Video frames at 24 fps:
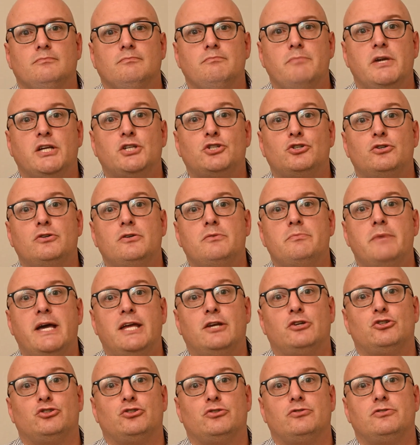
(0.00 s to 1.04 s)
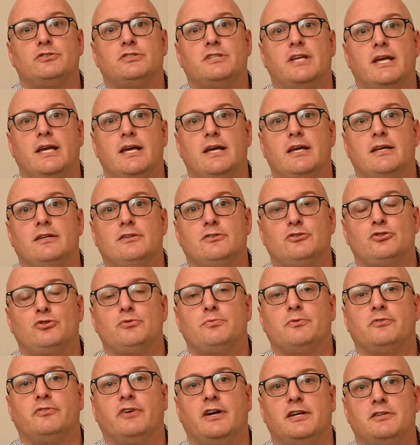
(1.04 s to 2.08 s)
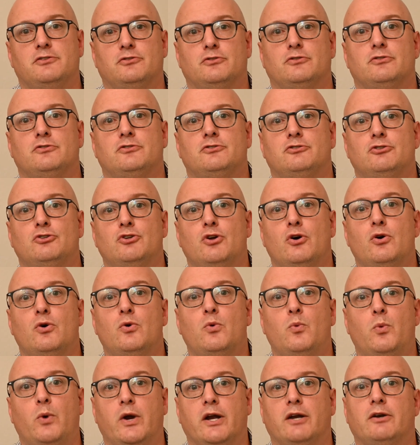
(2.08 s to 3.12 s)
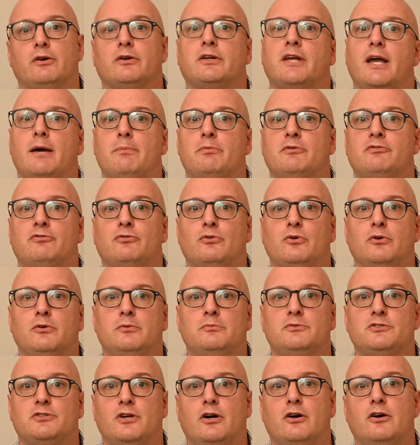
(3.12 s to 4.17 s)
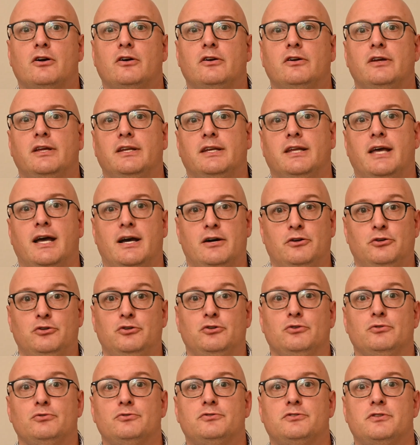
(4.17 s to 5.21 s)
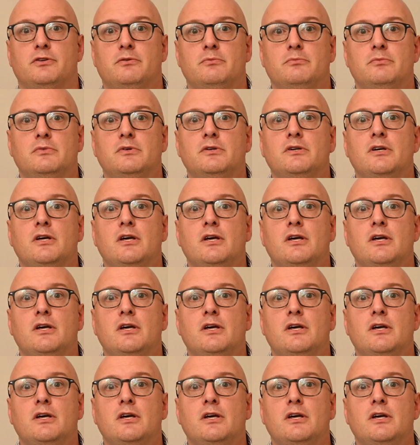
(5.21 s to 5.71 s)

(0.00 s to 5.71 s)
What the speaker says: Make sure managers and supervisors know where CAPA forms are and how to use them,